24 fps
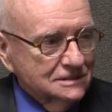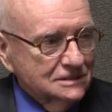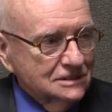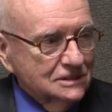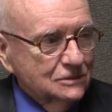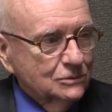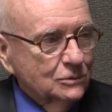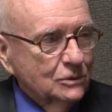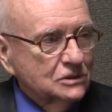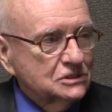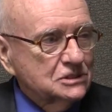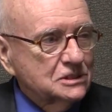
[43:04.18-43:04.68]

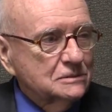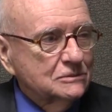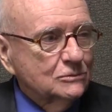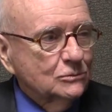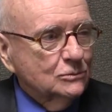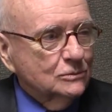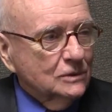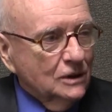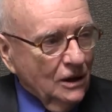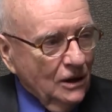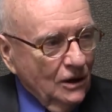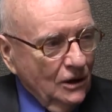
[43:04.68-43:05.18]
there wasn't
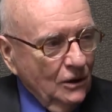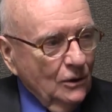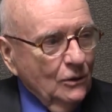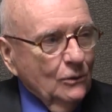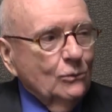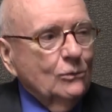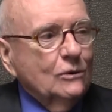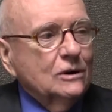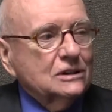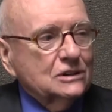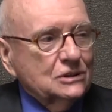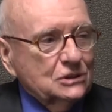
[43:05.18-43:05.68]

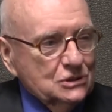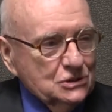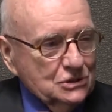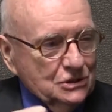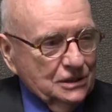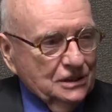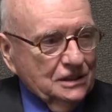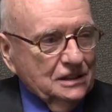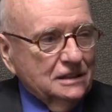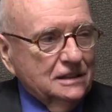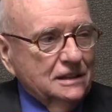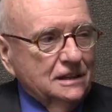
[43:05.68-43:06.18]
water
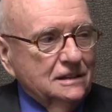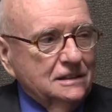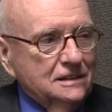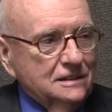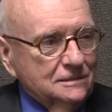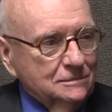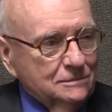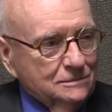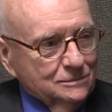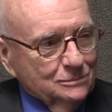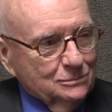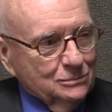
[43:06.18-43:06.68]

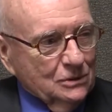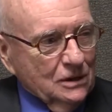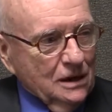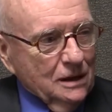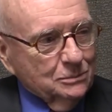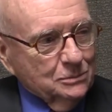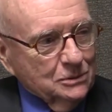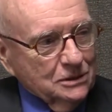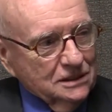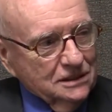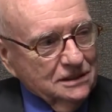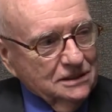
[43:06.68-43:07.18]
circulating
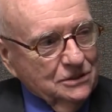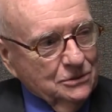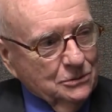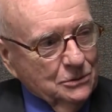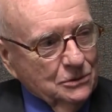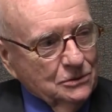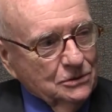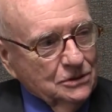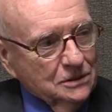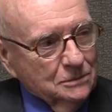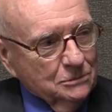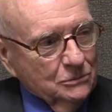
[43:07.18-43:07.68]
properly
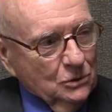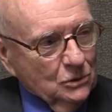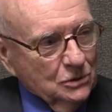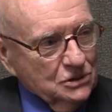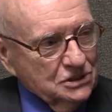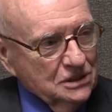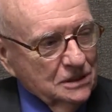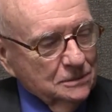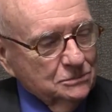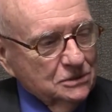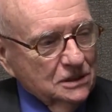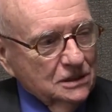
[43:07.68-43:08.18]
through them, or
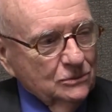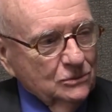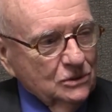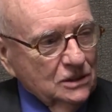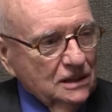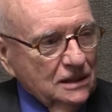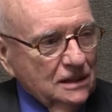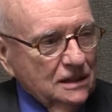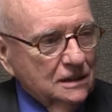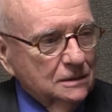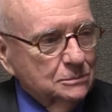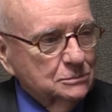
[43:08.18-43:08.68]
something
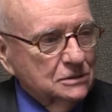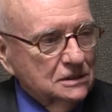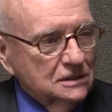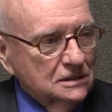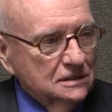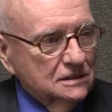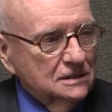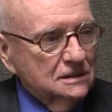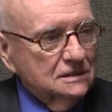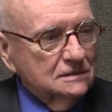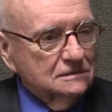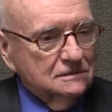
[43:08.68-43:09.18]
would happen,
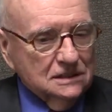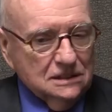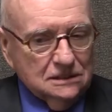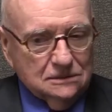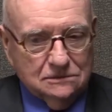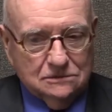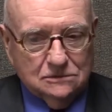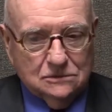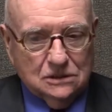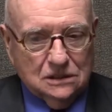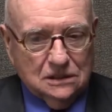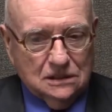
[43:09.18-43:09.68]
and
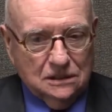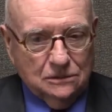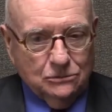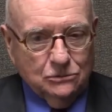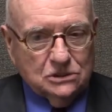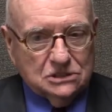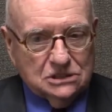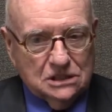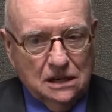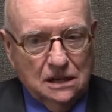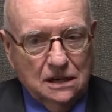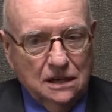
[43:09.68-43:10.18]
it
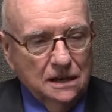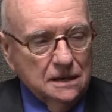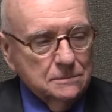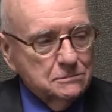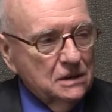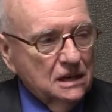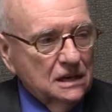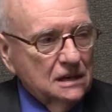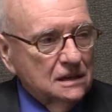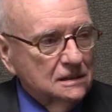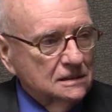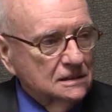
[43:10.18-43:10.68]
was a high
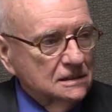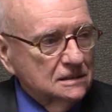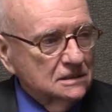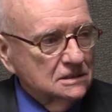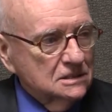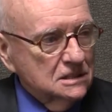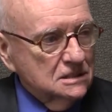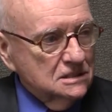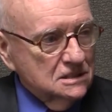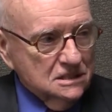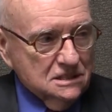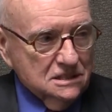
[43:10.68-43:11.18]

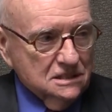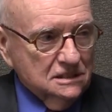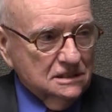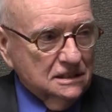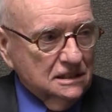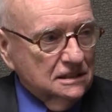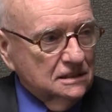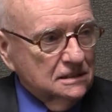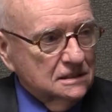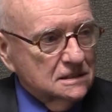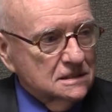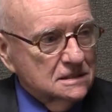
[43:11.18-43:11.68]
maintenance. It
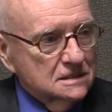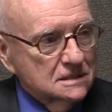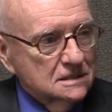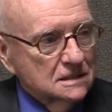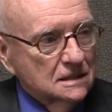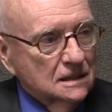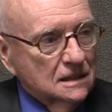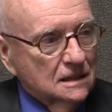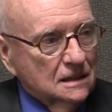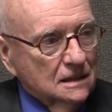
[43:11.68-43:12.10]
still is,